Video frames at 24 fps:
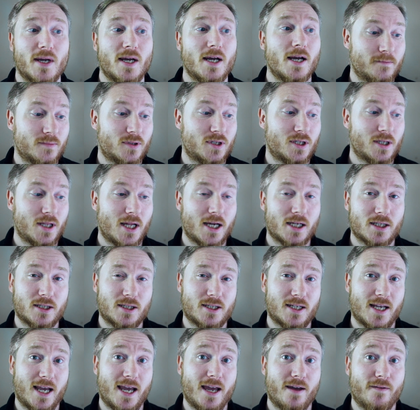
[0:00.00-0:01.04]
So
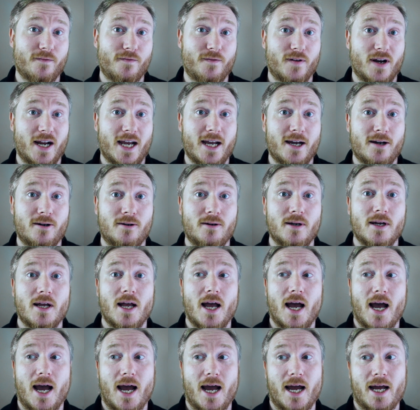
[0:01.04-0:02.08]
that's it for now,
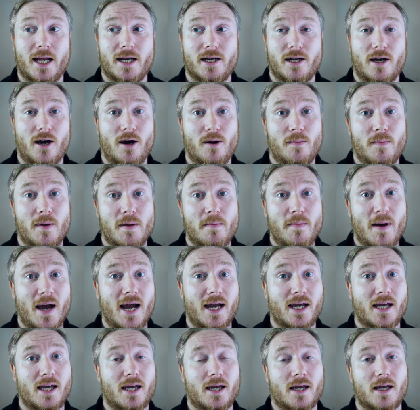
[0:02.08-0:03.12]
and I'll be
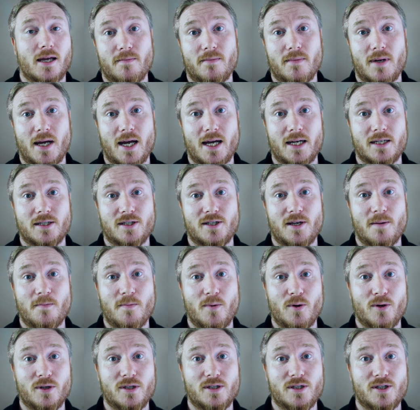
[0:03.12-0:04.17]
back at some
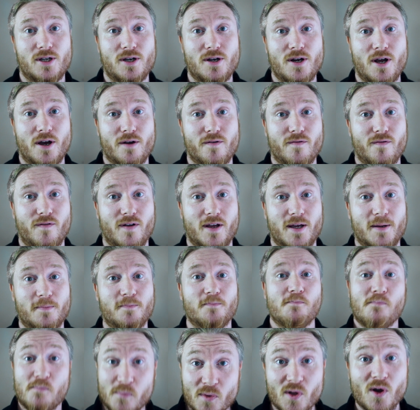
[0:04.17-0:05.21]
point soon, hopefully.
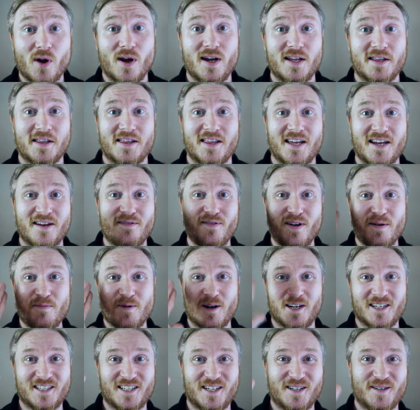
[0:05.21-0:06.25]
All right, thank you very
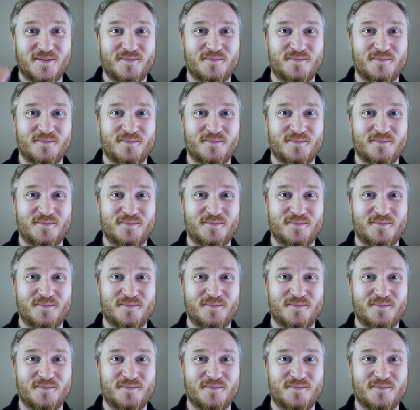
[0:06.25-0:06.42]
much.